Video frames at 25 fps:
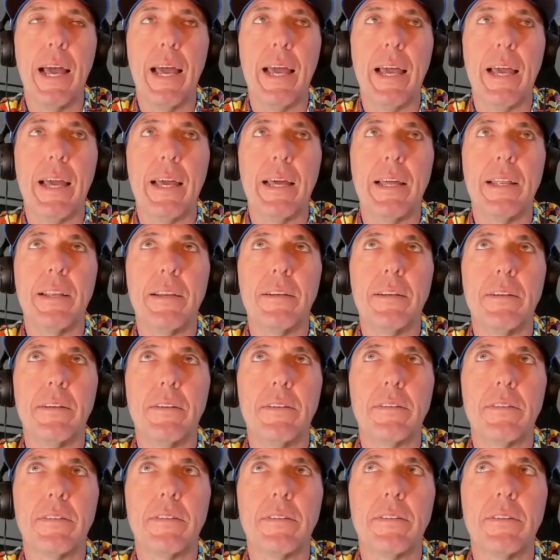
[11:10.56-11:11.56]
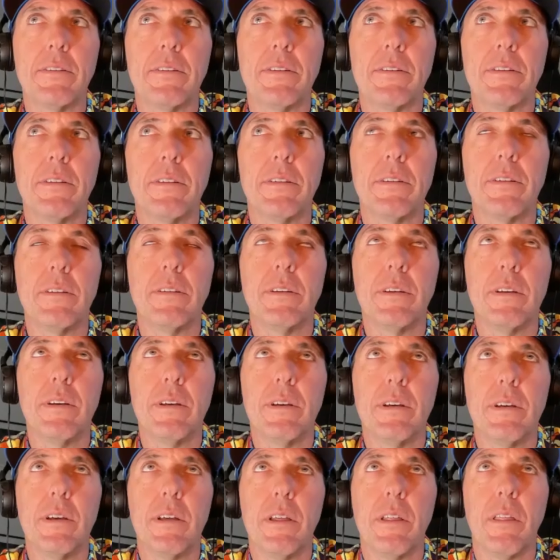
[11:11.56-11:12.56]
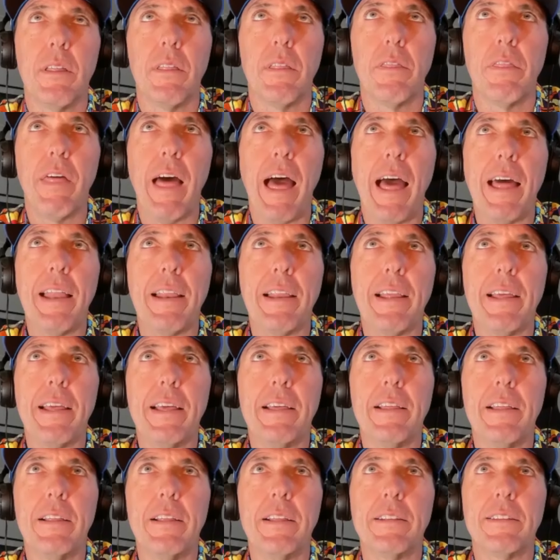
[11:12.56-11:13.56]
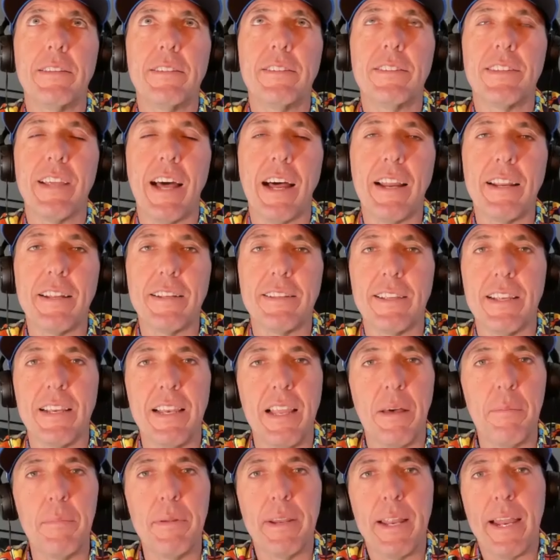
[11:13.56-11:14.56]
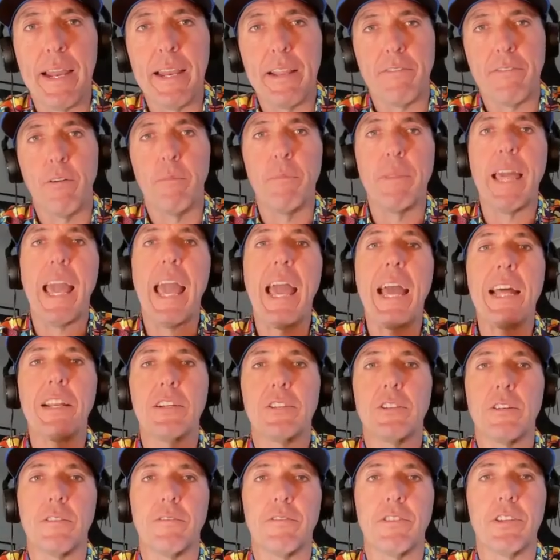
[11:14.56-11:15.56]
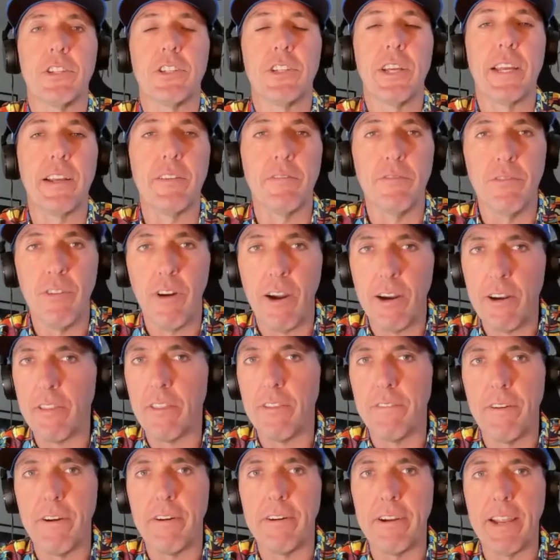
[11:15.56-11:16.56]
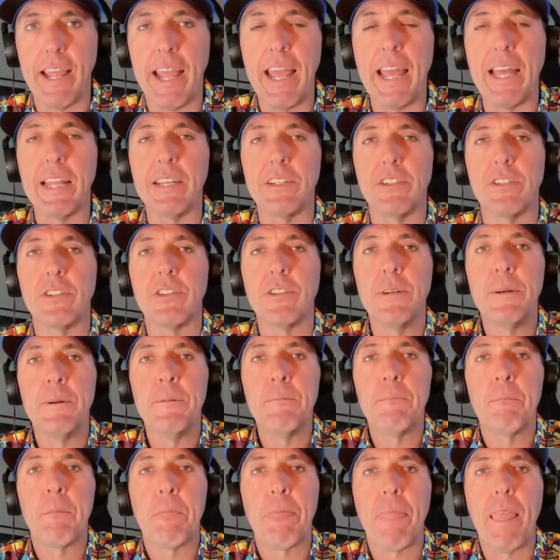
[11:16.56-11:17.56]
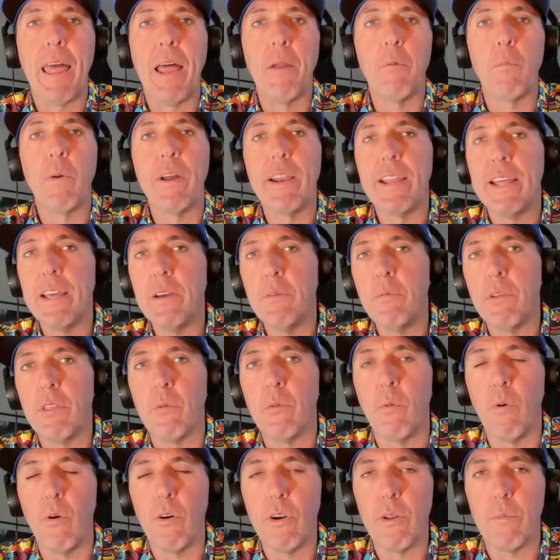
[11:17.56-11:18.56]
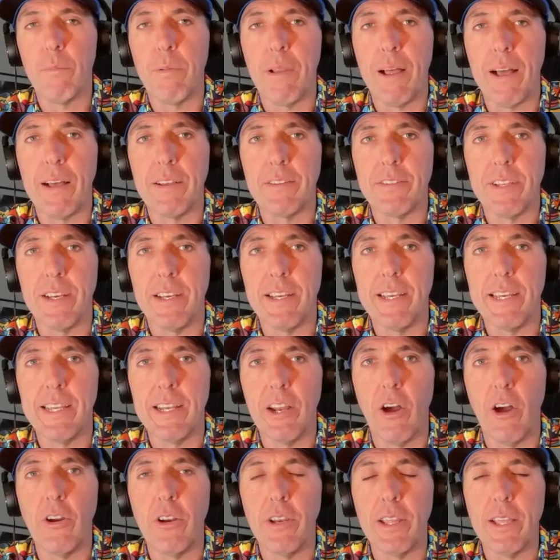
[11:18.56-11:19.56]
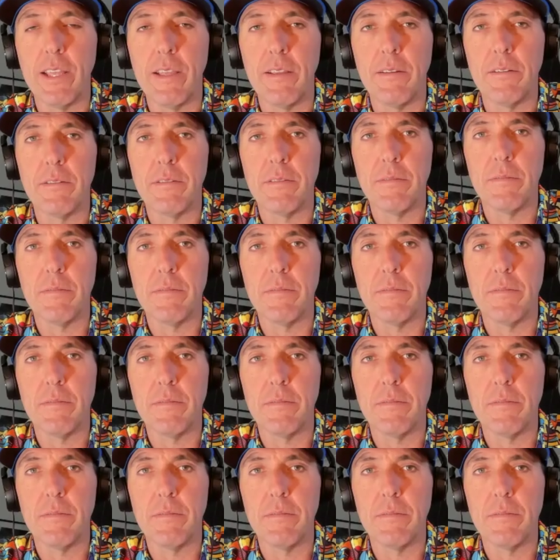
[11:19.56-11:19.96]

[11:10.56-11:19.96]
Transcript: and that started delaminating from the edge of the sheet, right on the very edge. And when hit with a water blaster, it only